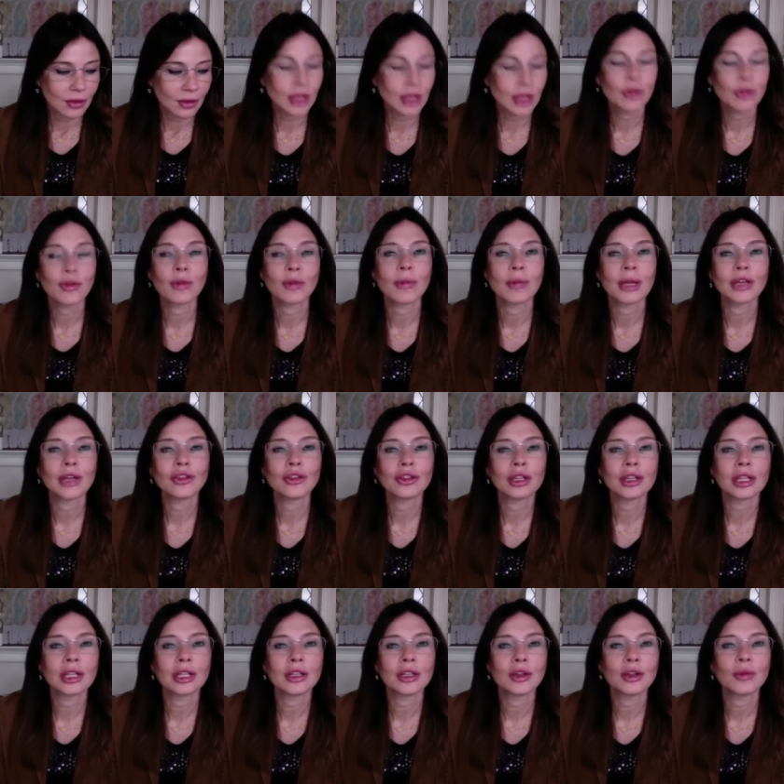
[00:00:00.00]
The
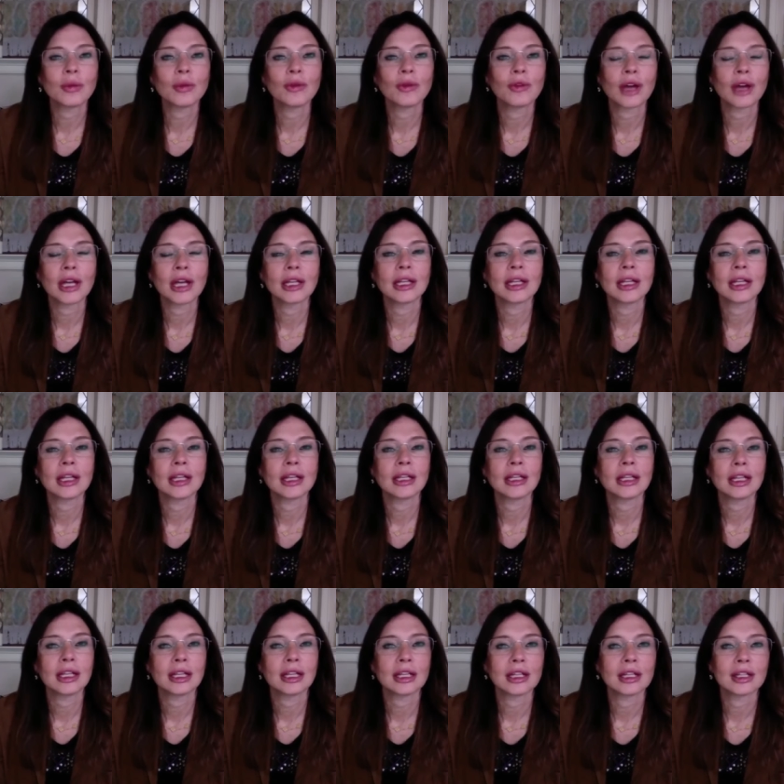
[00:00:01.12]
information you provided
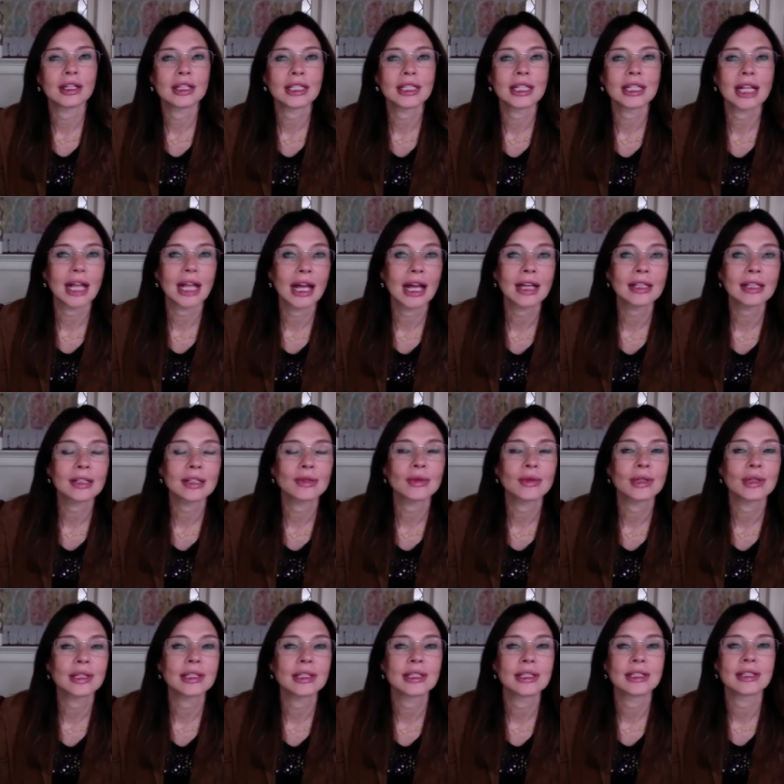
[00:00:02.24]
in this class
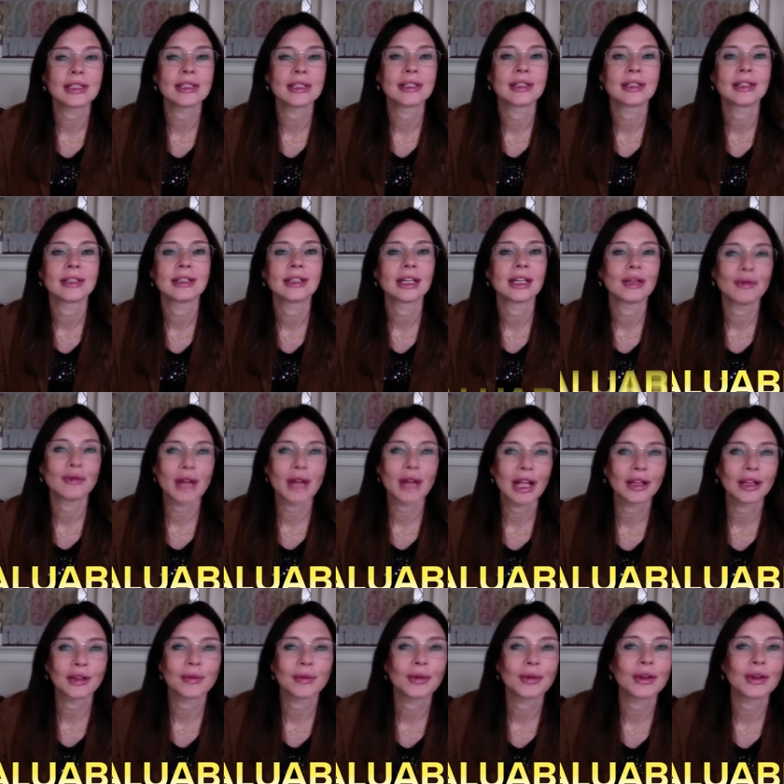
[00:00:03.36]
was
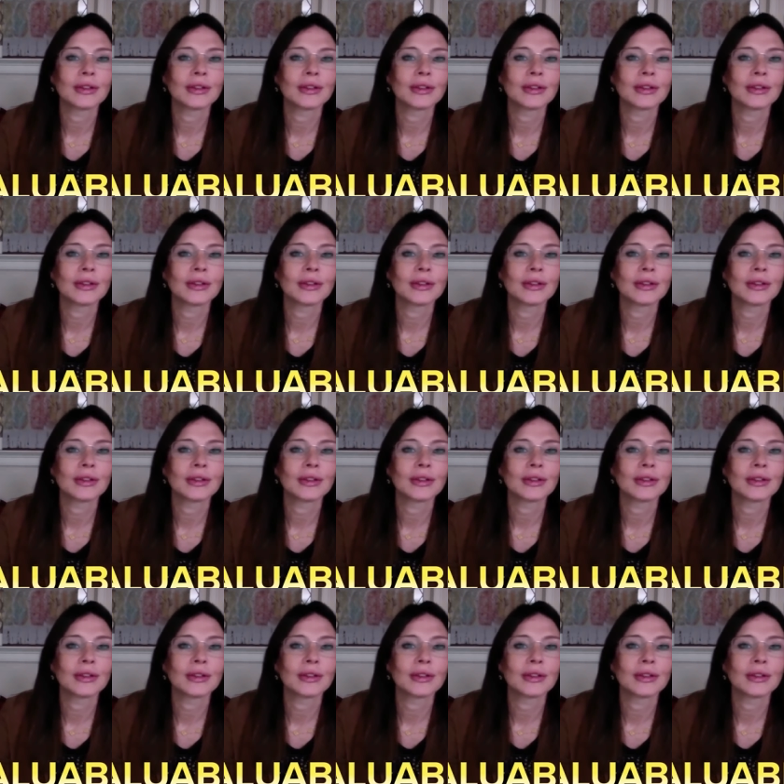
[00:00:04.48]
invaluable.